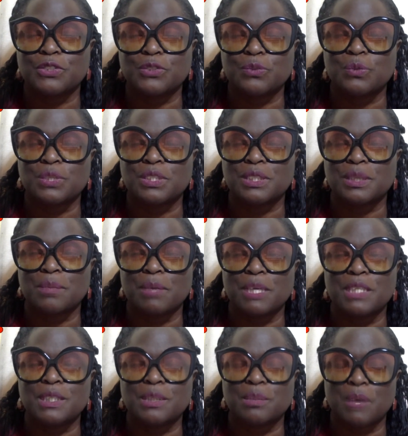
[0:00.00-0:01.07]
And what's
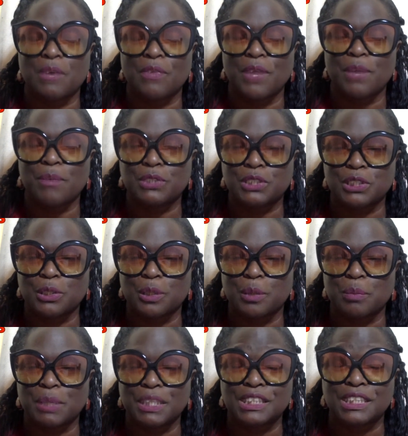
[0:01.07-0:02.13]
amazing about that particular
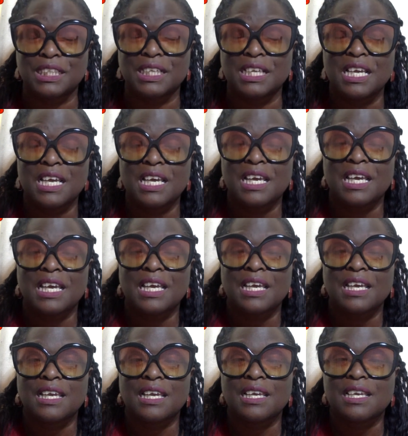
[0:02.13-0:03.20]
patient,
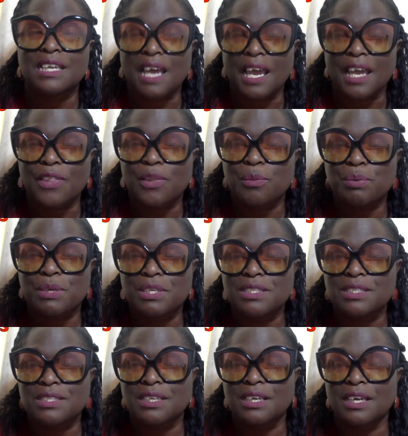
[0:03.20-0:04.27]
he ate the
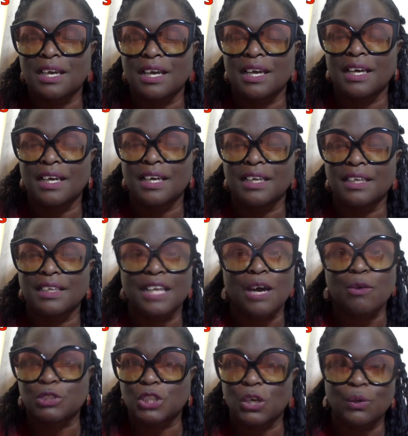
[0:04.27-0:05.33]
pizza, and that
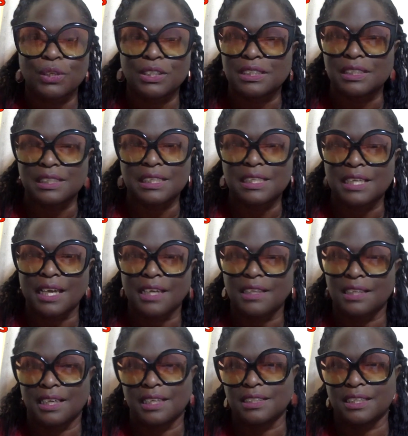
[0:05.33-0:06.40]
was the only thing he ate
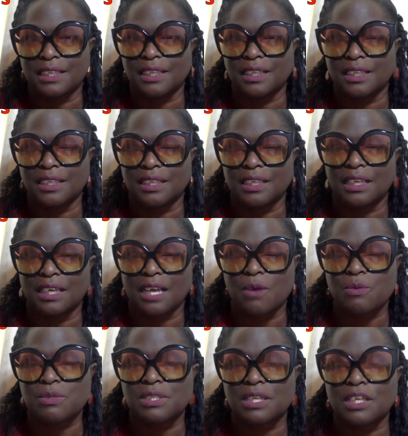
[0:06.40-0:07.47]
that day. And I
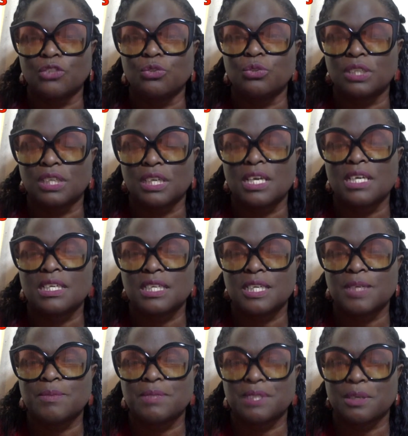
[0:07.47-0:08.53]
was like, you can't
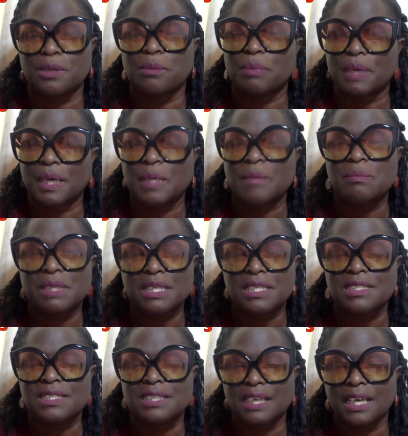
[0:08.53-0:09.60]
keep taking pain
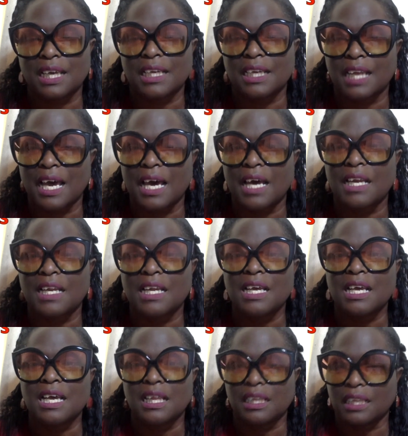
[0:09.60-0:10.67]
medicine and not
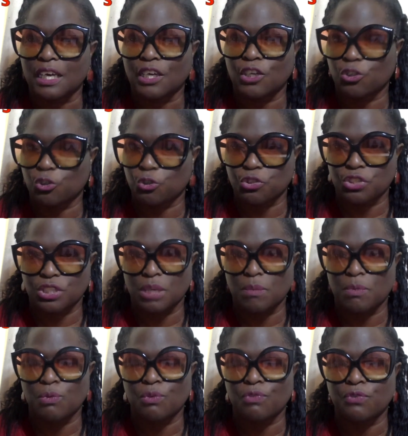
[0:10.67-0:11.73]
lining your stomach
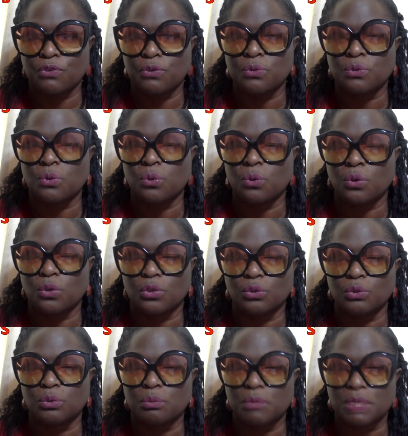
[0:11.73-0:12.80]
with food, or you
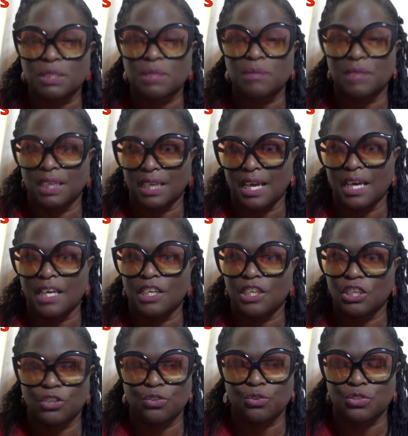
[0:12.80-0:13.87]
will mess up the lining
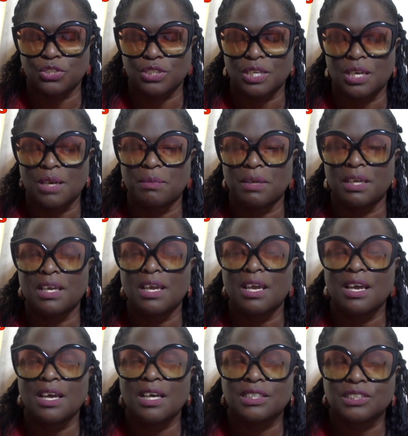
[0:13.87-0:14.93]
in your stomach.
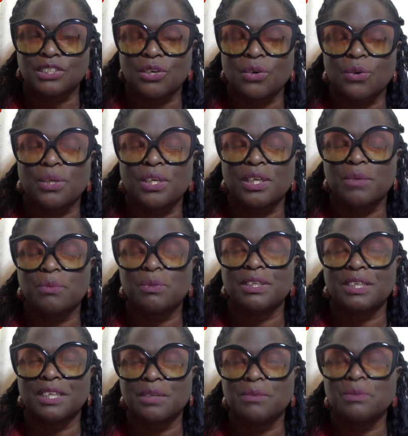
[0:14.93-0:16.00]
So he was
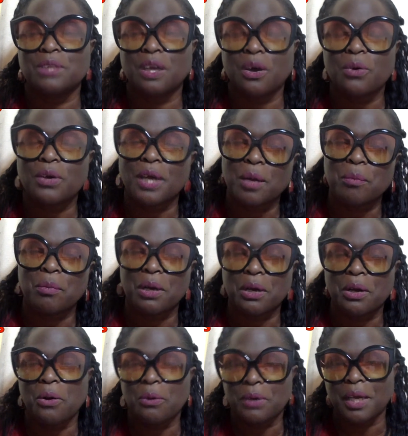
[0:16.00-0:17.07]
like, okay,
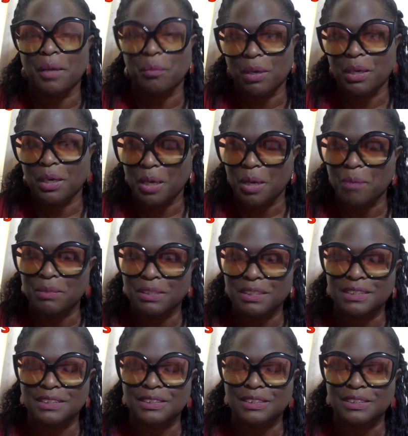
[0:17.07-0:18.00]
Monica, I'm listening.